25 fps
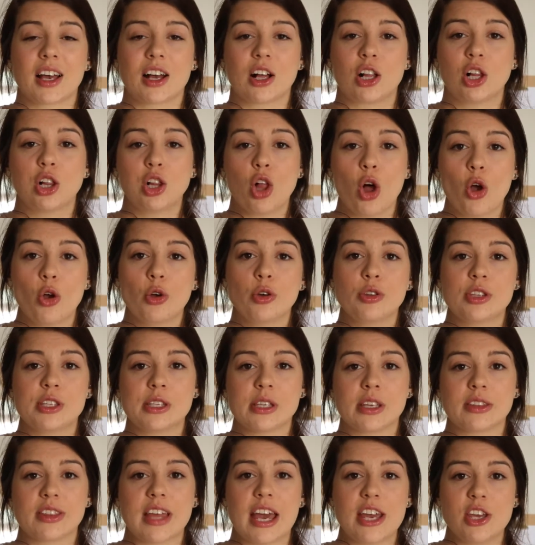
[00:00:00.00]

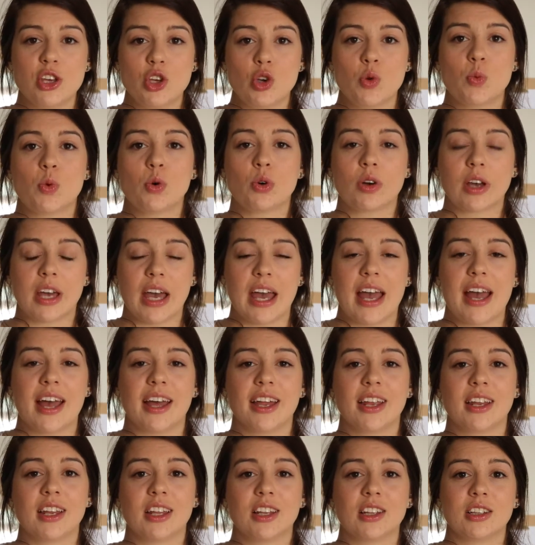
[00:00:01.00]
clothes that you will
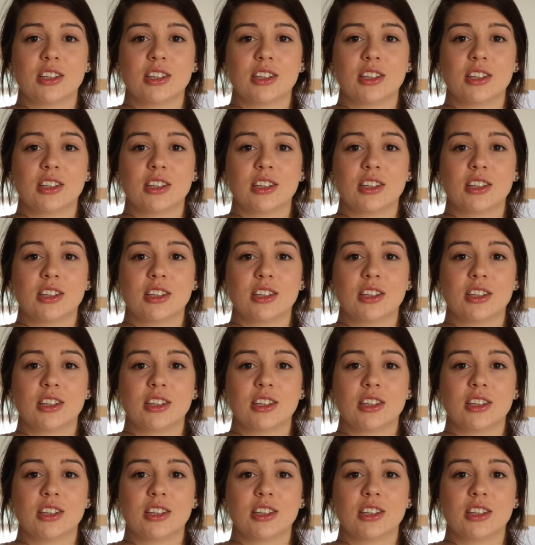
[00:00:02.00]
get